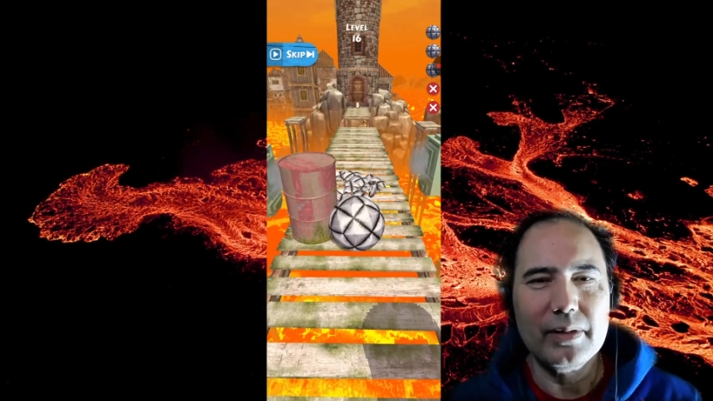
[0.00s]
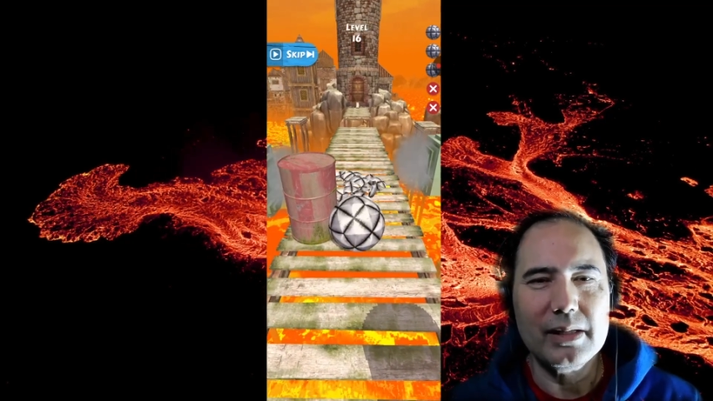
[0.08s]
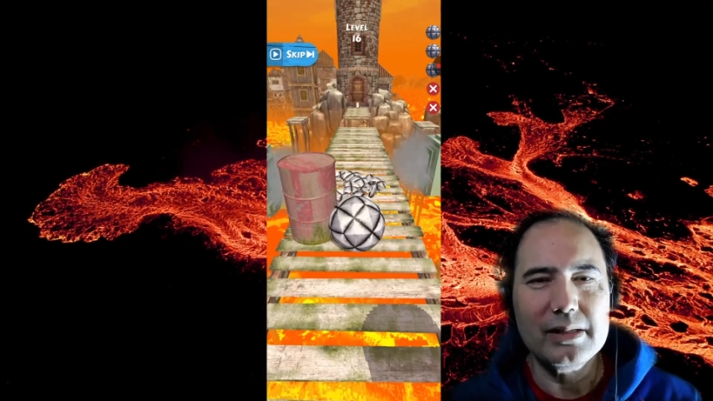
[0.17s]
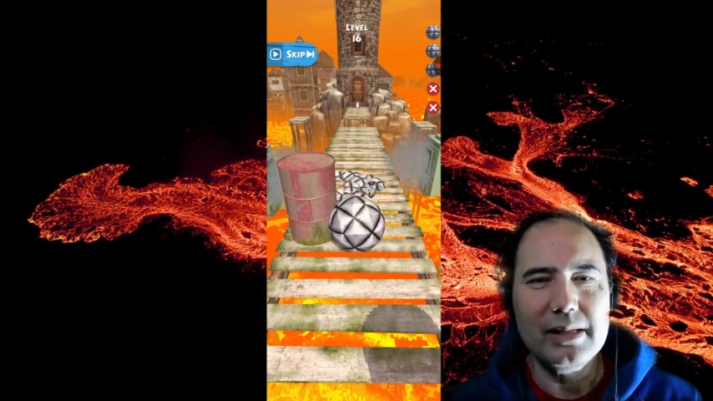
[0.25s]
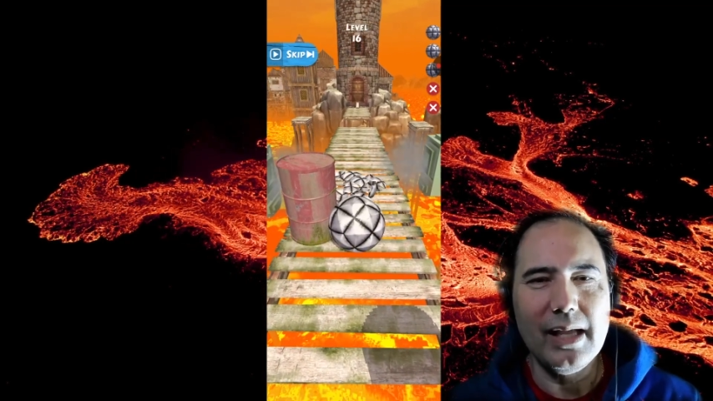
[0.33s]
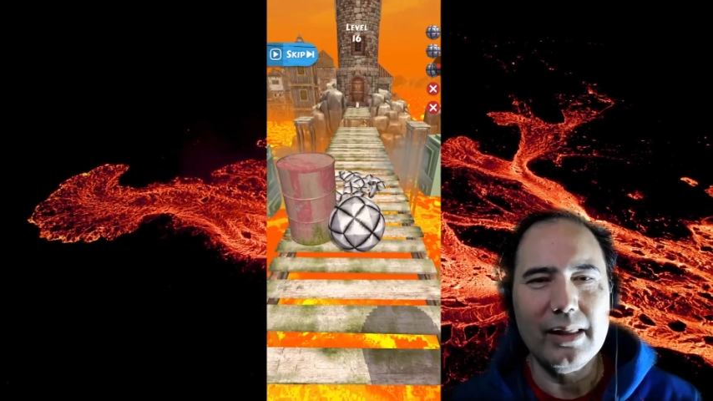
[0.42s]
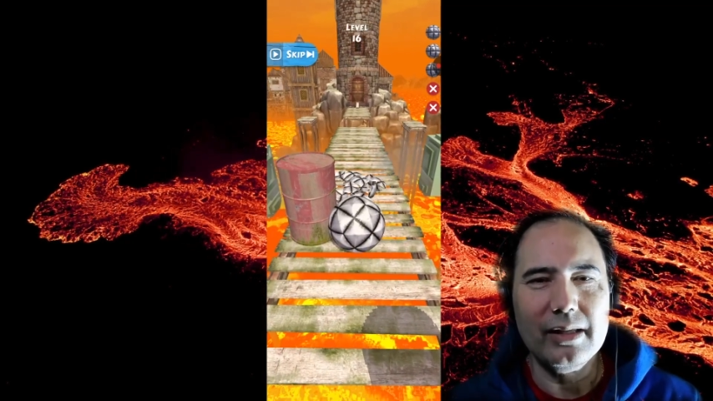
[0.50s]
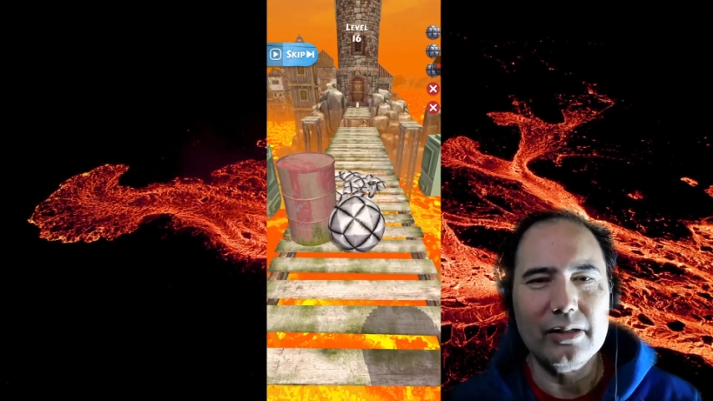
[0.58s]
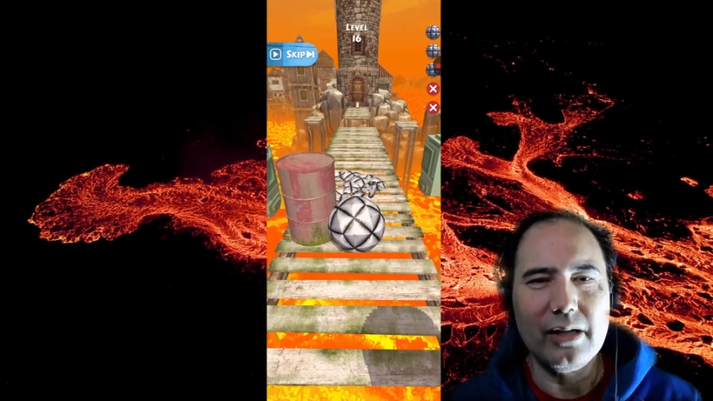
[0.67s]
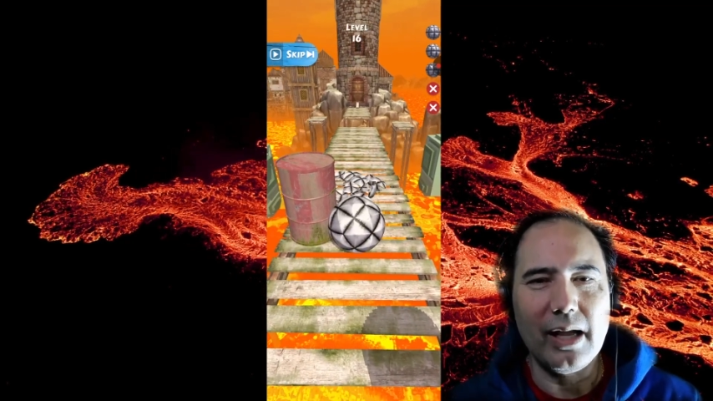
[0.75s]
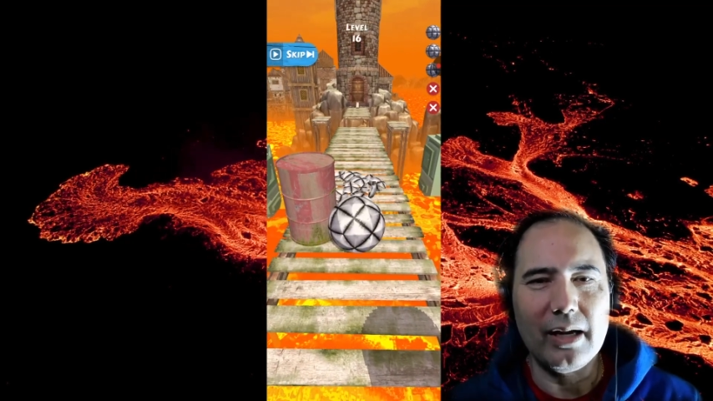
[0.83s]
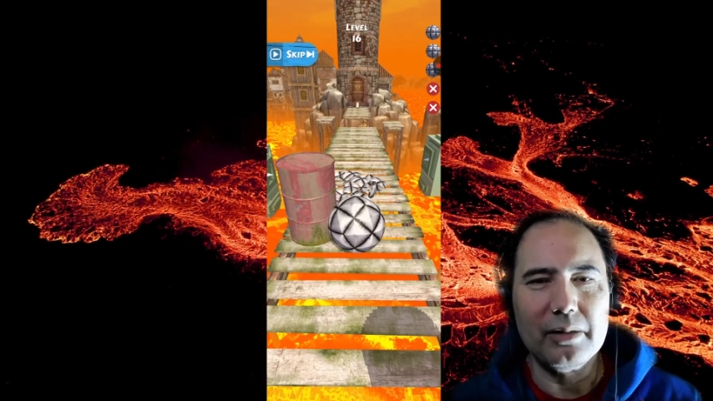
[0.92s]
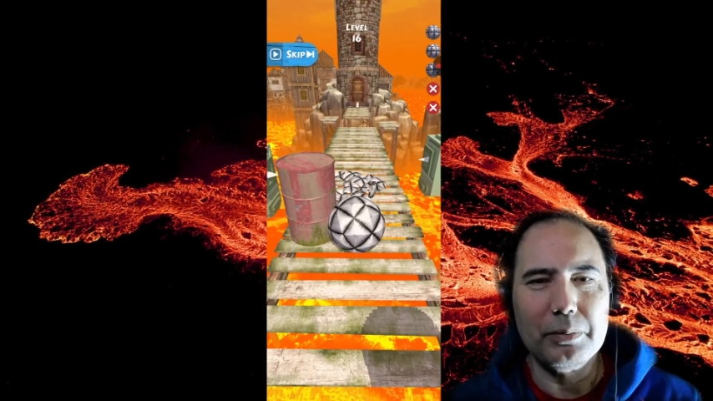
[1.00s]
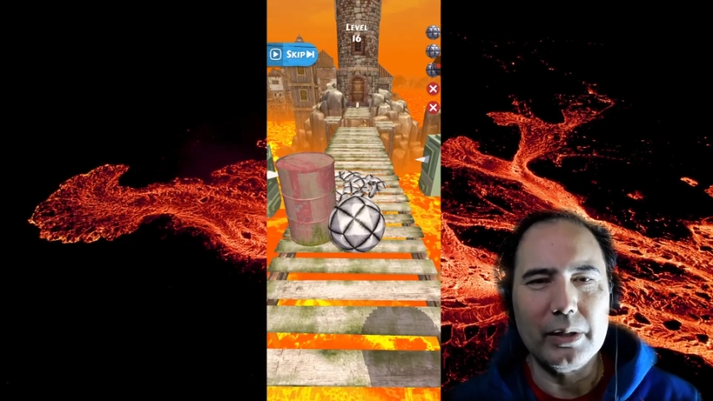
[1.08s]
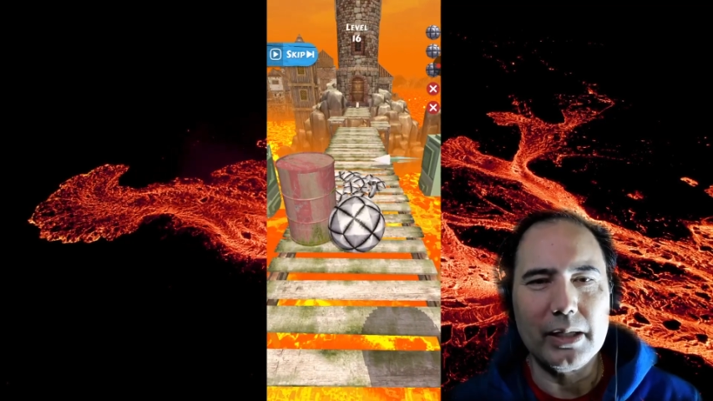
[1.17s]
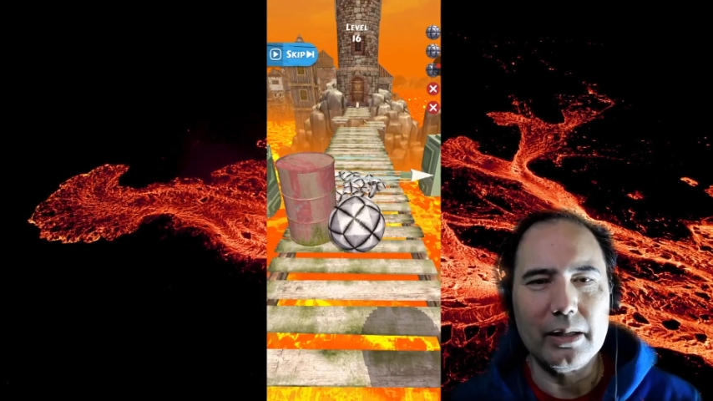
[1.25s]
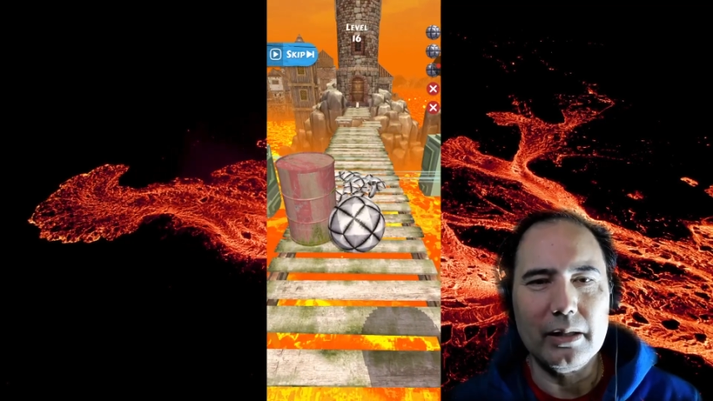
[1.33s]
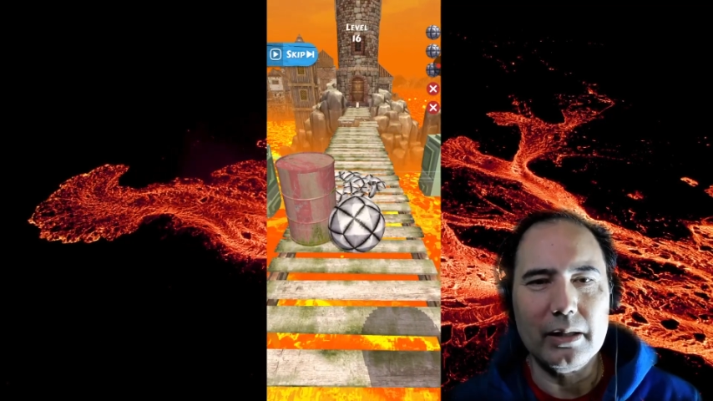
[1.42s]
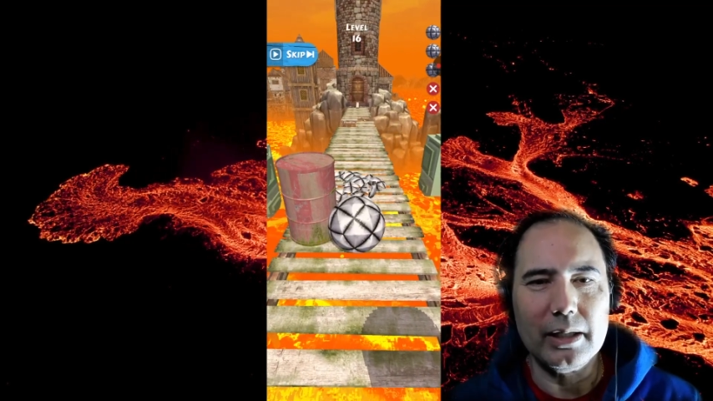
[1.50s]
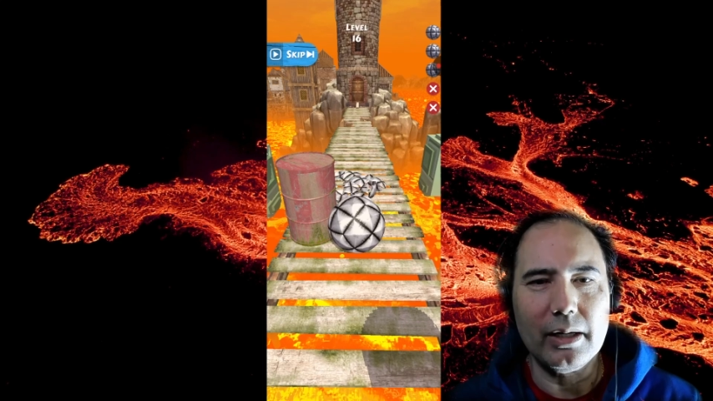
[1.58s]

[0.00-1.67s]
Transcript: They're not particularly